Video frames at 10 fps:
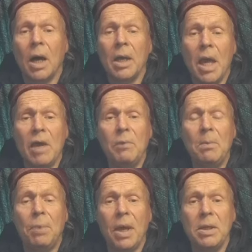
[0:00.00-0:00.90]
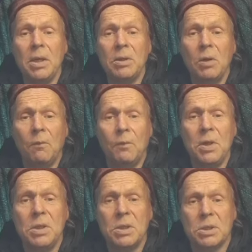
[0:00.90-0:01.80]
I have been paying the
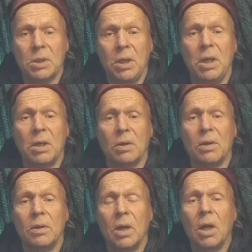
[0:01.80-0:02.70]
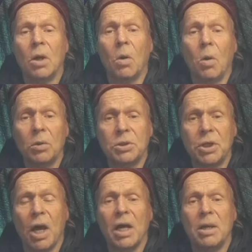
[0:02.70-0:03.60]
fees here all the
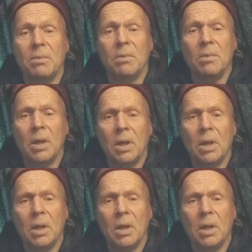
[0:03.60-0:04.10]
time,